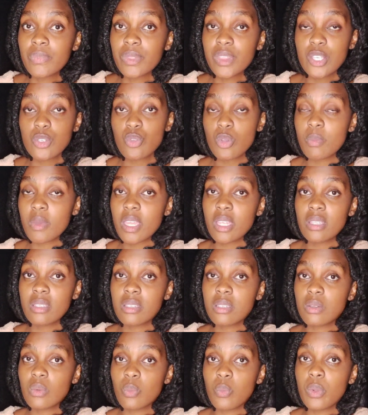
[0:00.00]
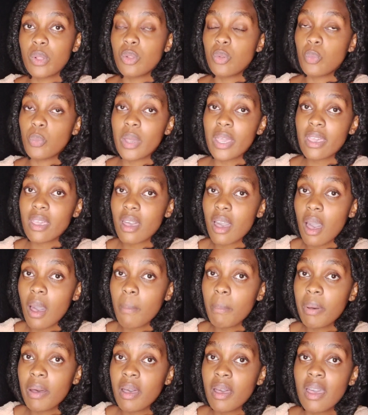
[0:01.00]
These women will wake
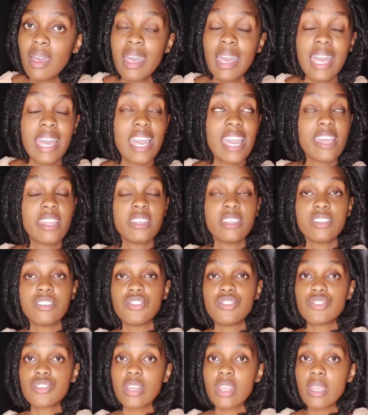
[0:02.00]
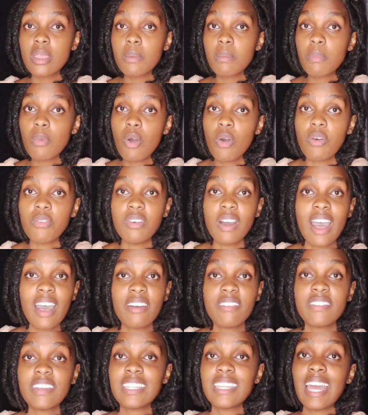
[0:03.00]
up and dream of
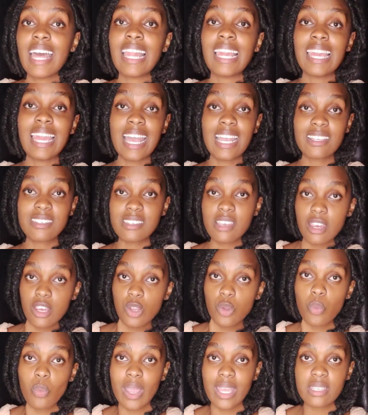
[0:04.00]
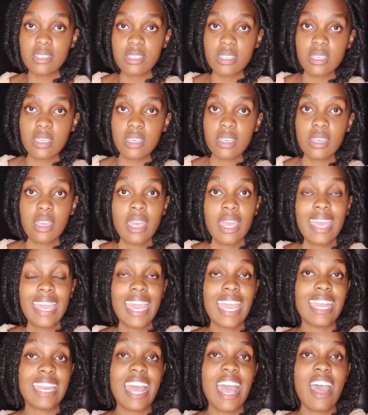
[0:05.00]
having a luxury wedding
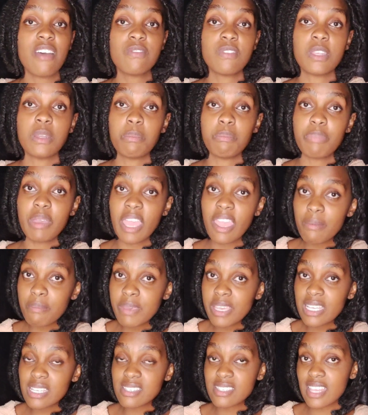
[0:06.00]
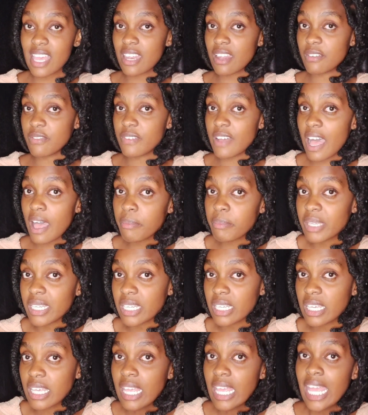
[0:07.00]
and having babies and a
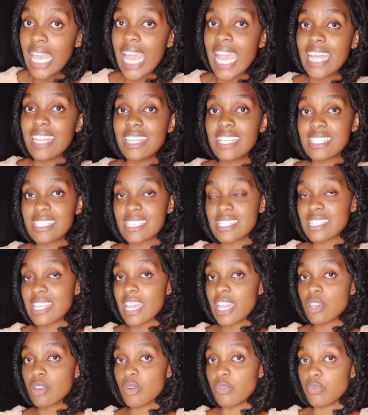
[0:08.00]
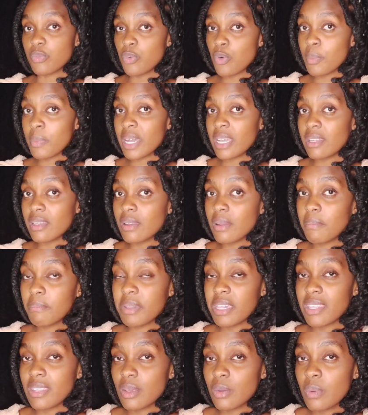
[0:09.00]
family. And this is the kind of woman,
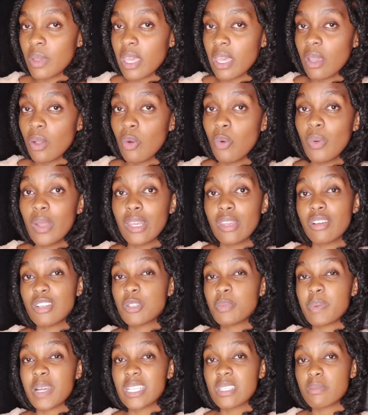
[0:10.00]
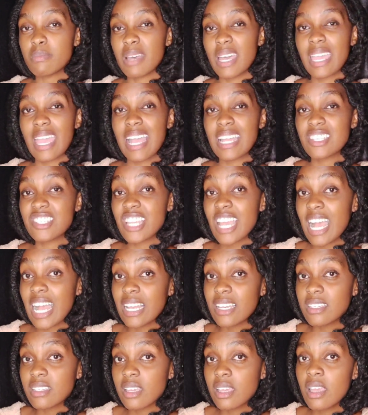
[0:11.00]
by the way, who will not pass by a
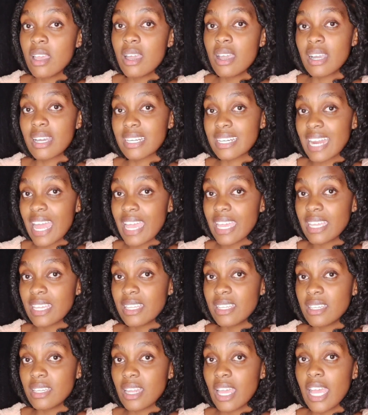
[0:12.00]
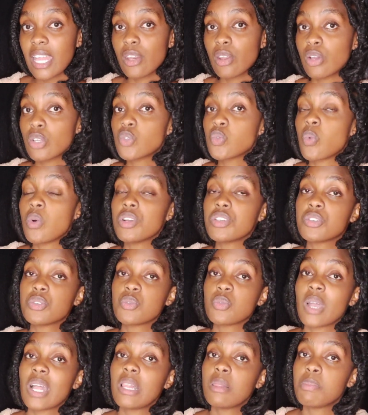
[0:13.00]
child crying and not want
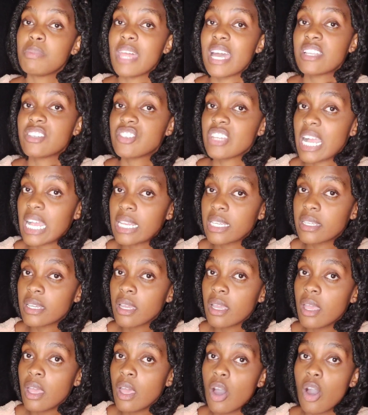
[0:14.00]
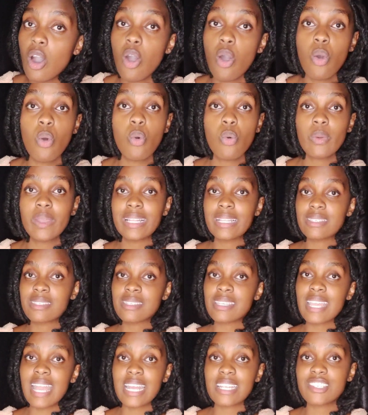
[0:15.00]
to help that child, or who will
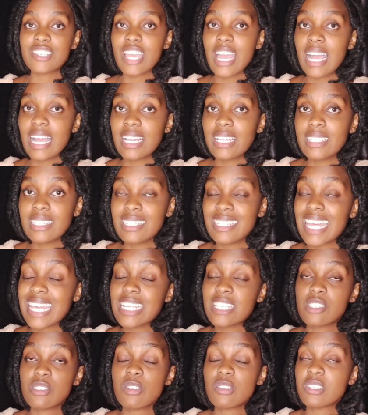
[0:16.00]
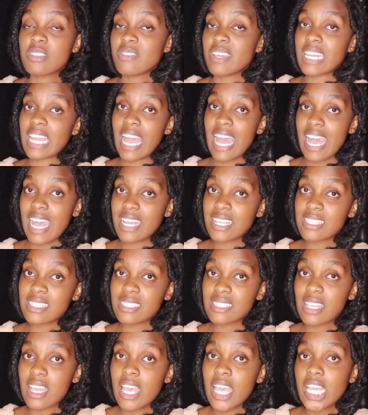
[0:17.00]
see a child that is not even hers
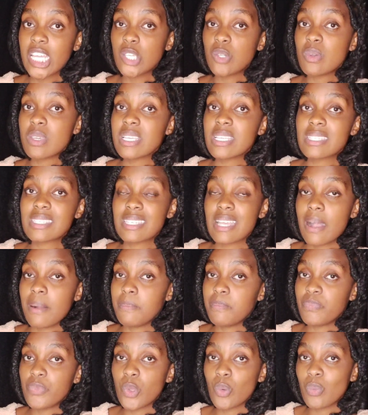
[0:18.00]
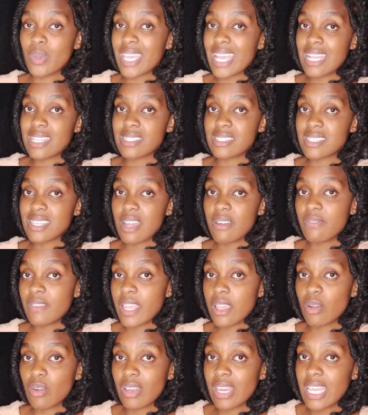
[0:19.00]
doing some weird stuff
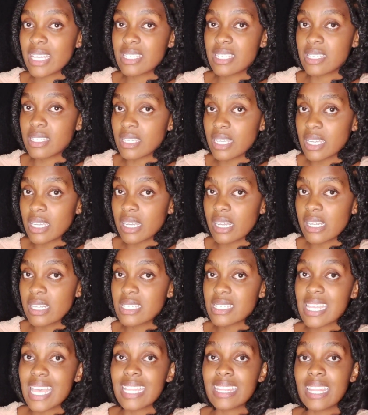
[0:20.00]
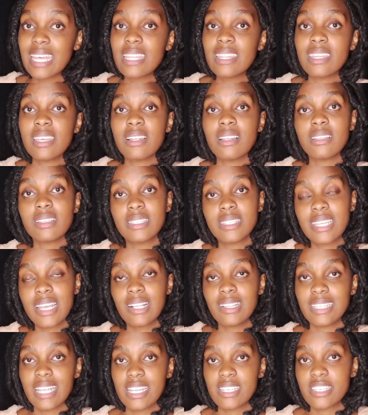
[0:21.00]
like collecting needles, and then they'll
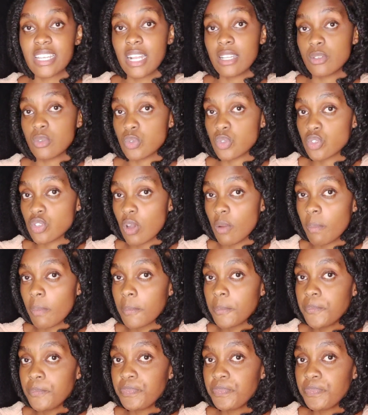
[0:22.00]
tell that child to stop.